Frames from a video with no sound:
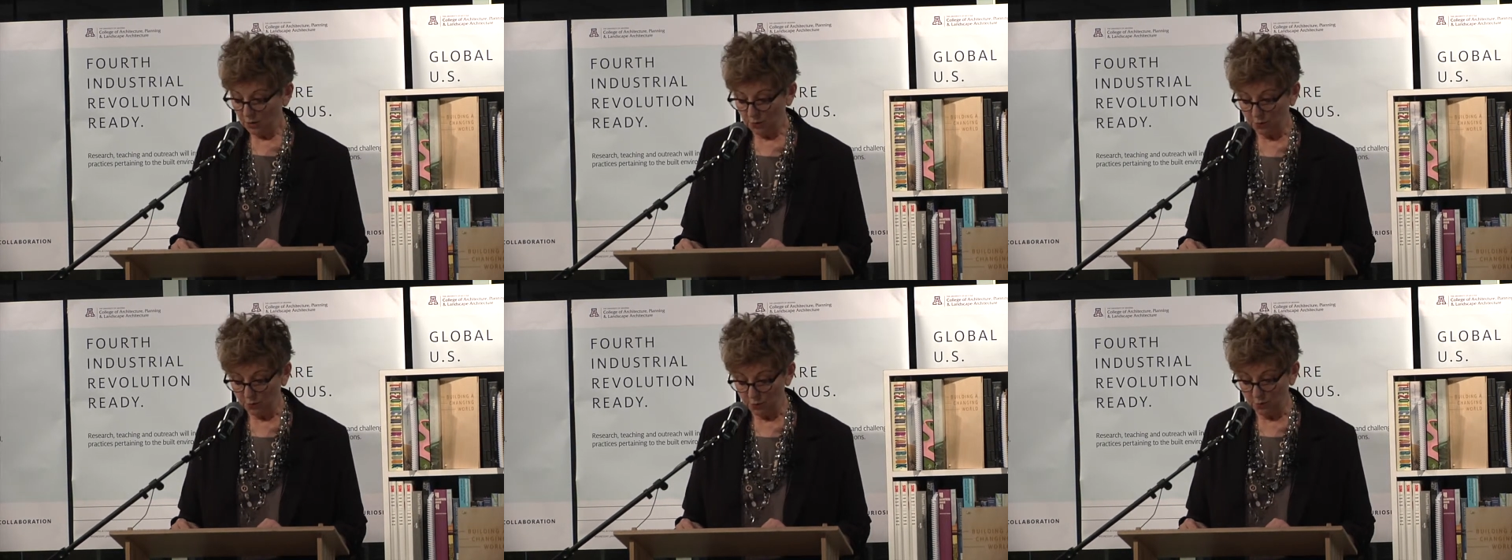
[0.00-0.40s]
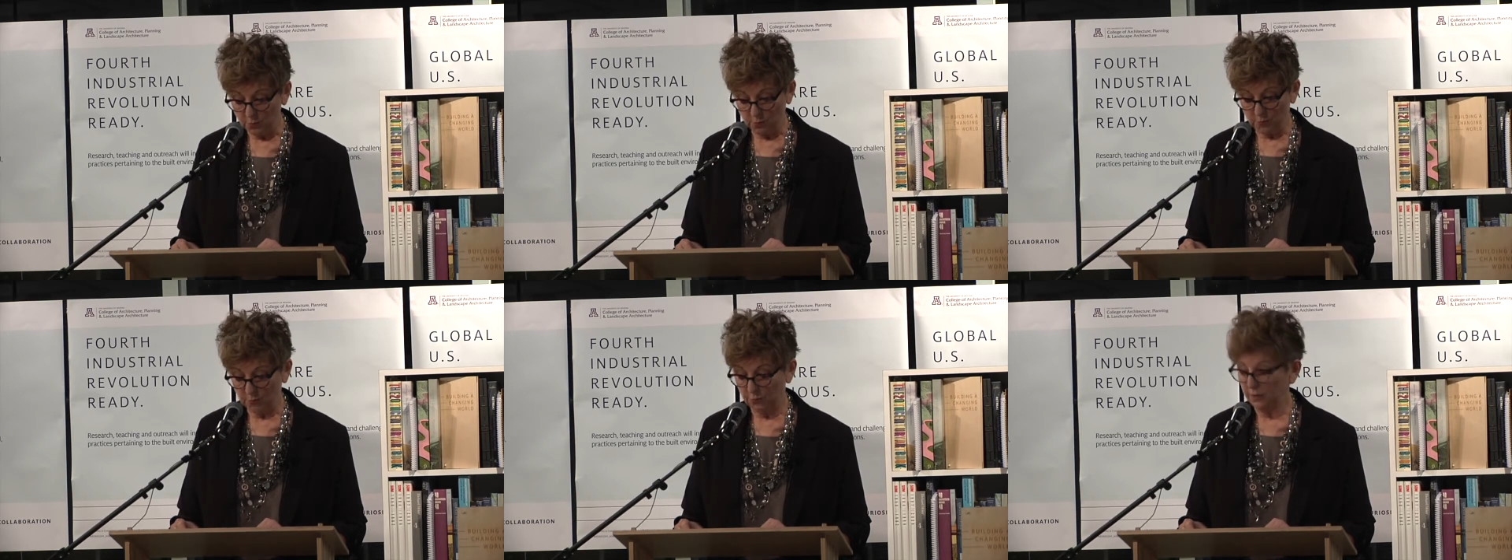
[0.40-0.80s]
who
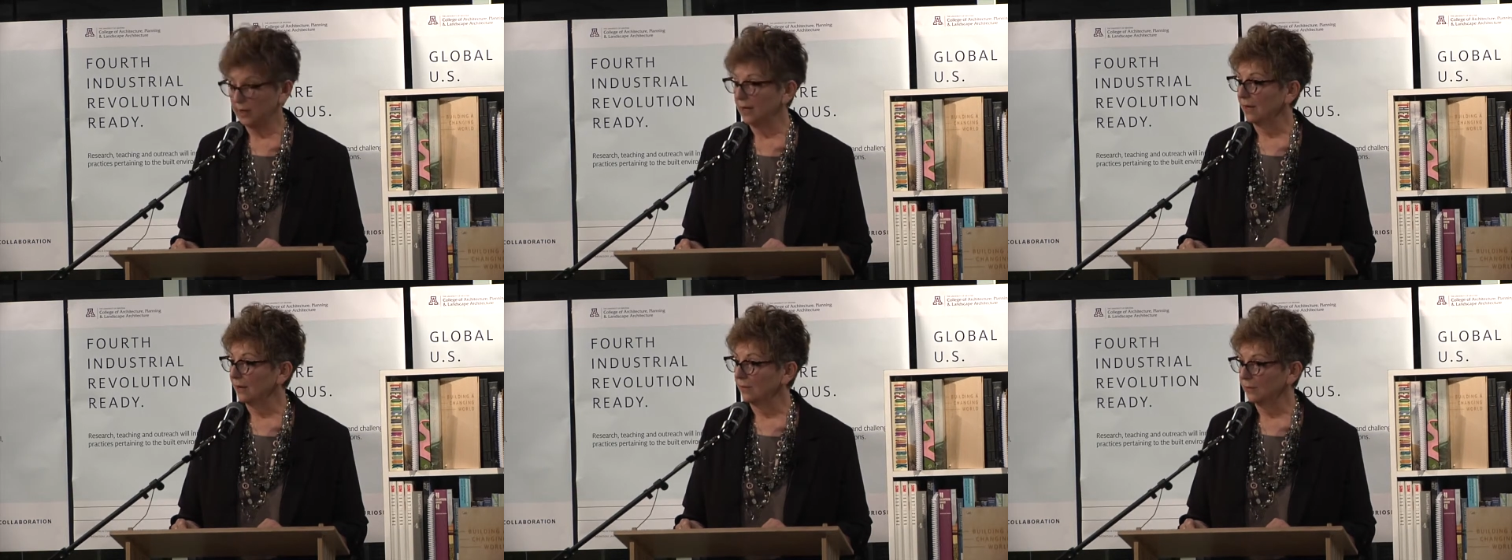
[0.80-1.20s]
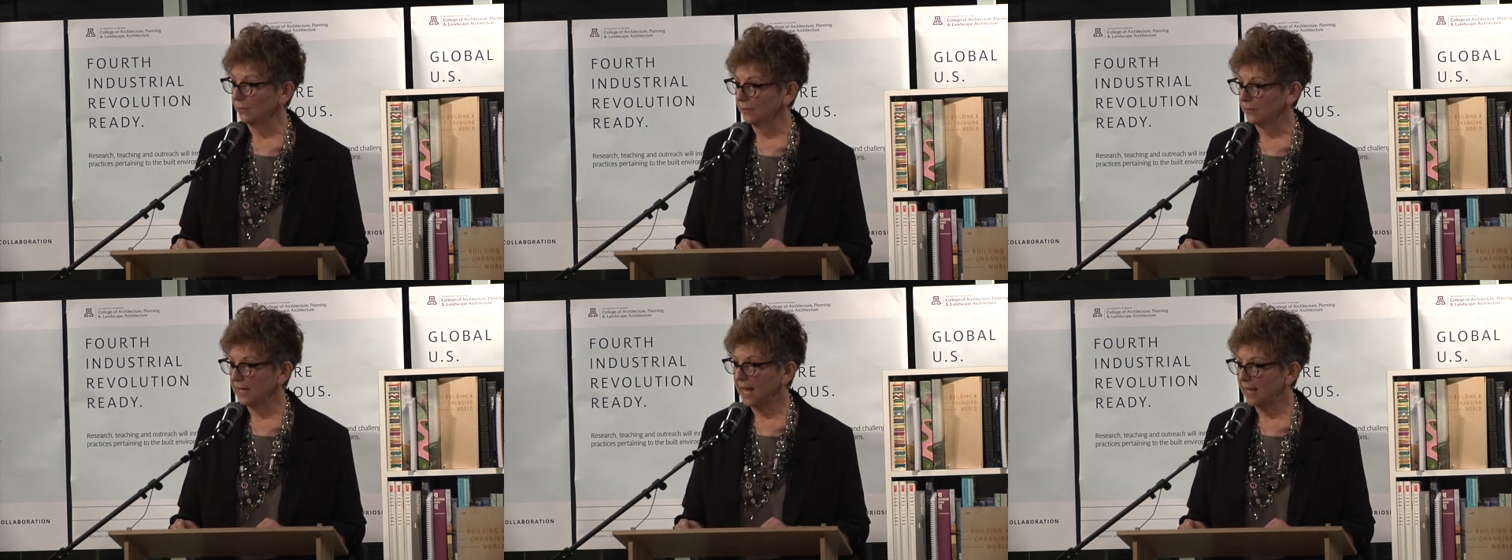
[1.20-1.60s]

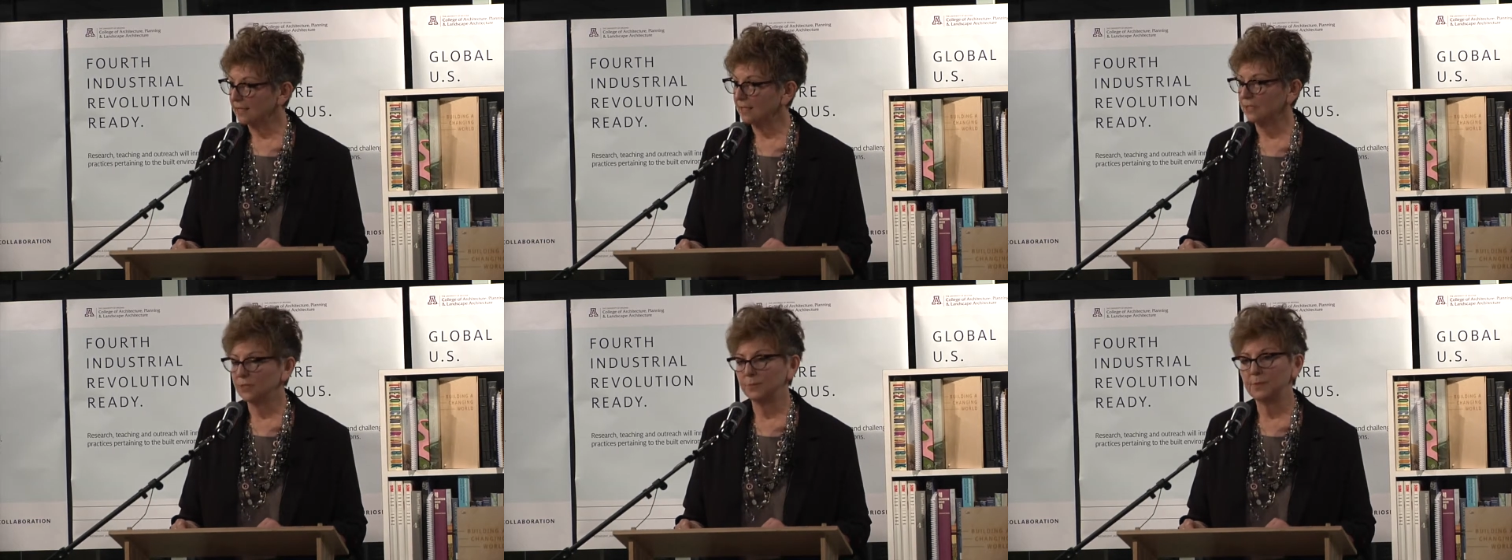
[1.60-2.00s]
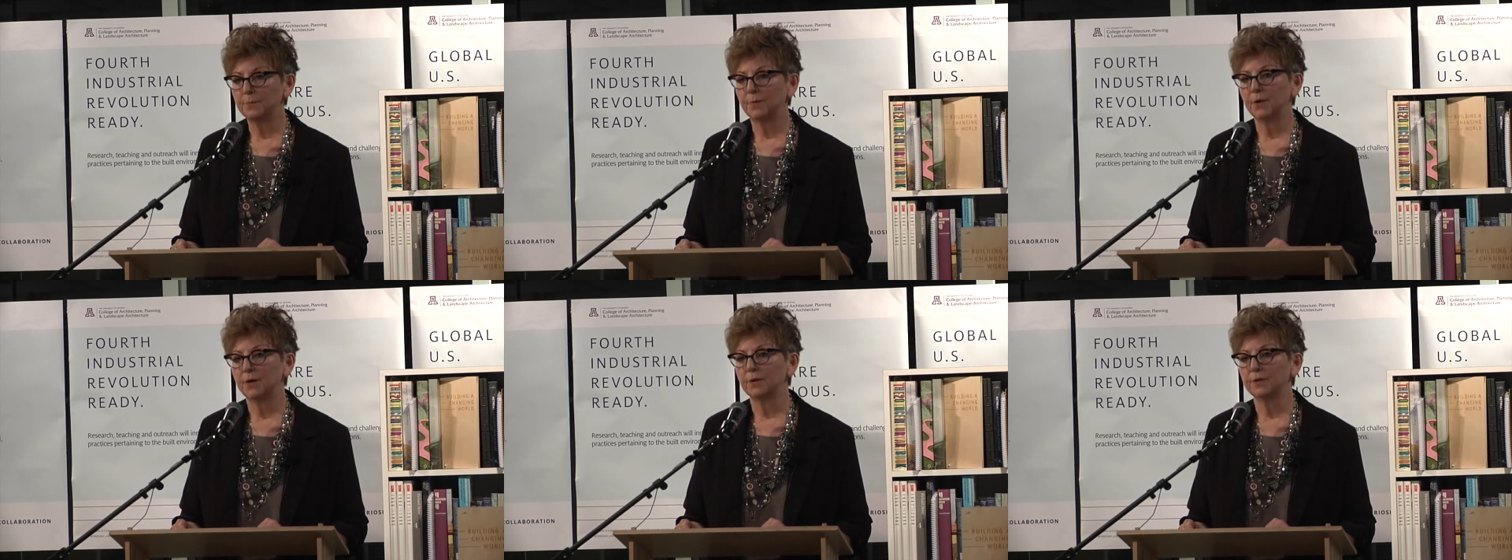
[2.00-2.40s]
were tasked to be
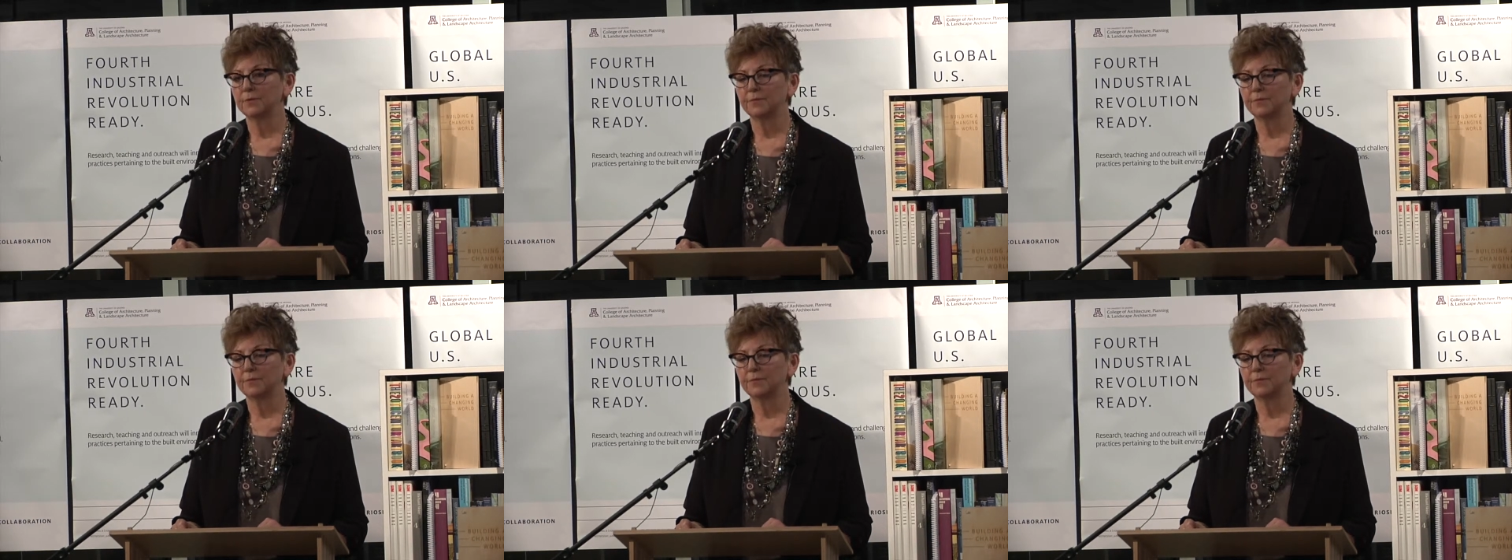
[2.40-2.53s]
part